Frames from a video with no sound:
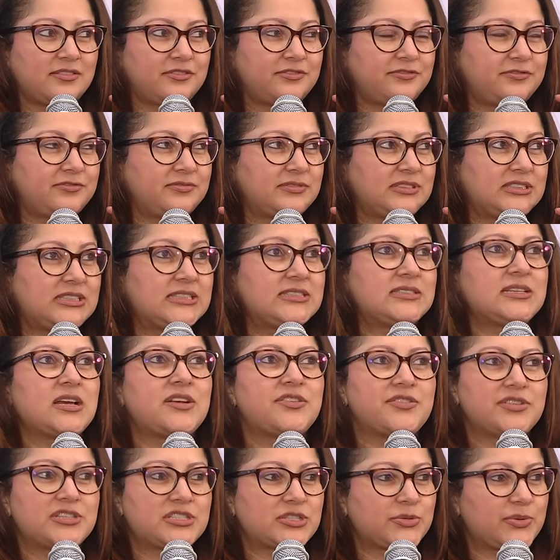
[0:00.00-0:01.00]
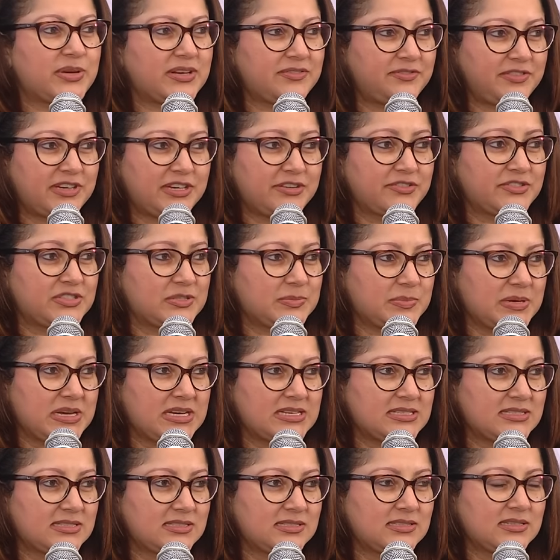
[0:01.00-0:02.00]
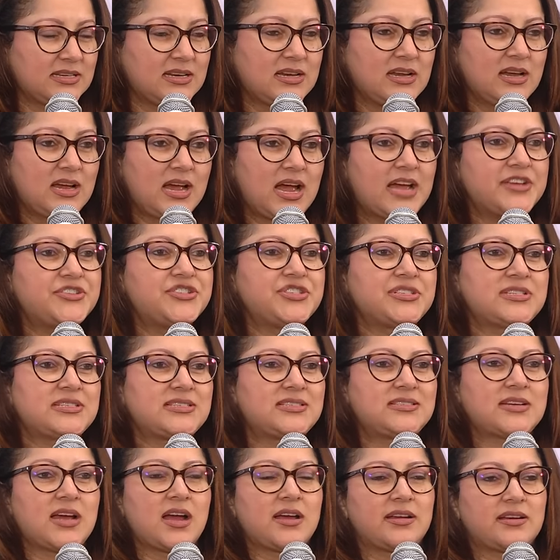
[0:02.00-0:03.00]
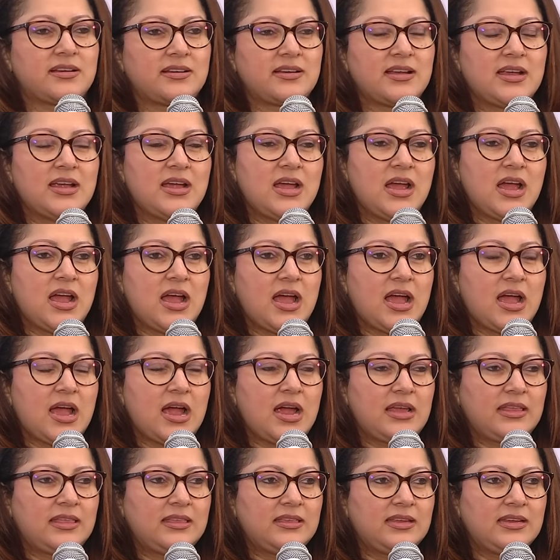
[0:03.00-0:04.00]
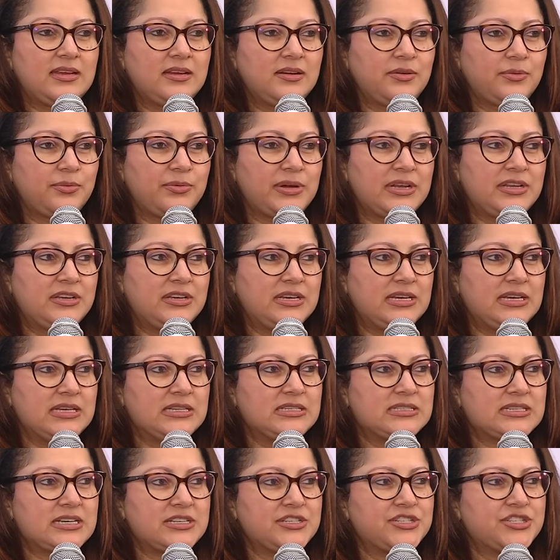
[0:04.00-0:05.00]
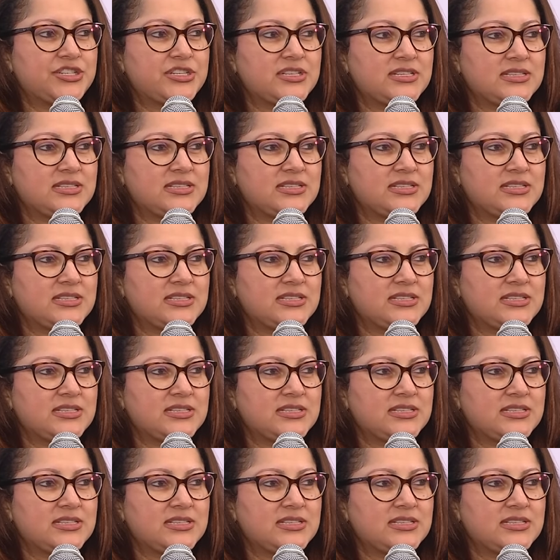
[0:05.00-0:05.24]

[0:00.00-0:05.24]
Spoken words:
600 square feet of space. I just started. I think when the intention is